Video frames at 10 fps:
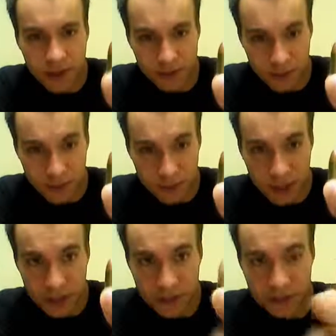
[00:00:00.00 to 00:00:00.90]

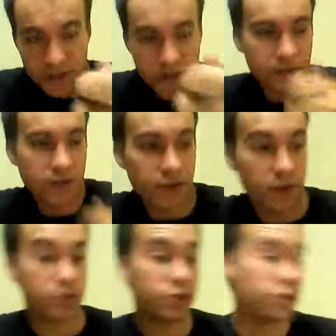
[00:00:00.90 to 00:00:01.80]
FMJs.
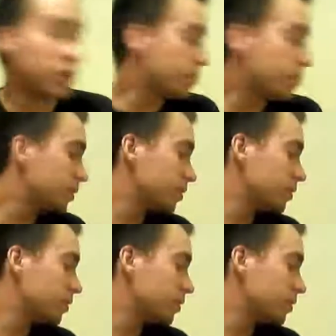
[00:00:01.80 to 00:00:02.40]
They're cheap,